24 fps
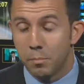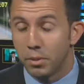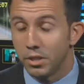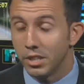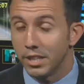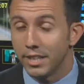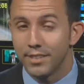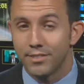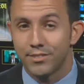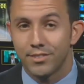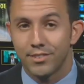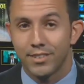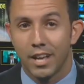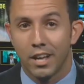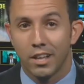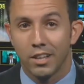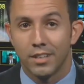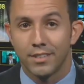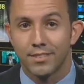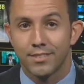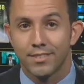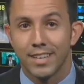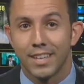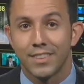Police
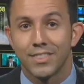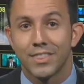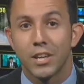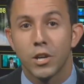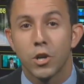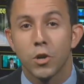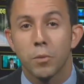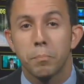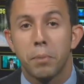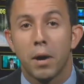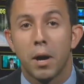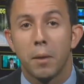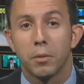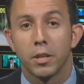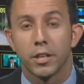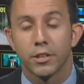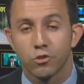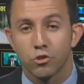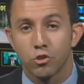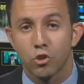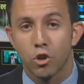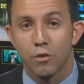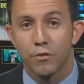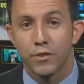tell us that their
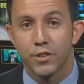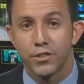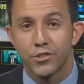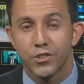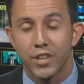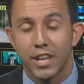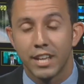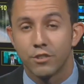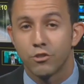public service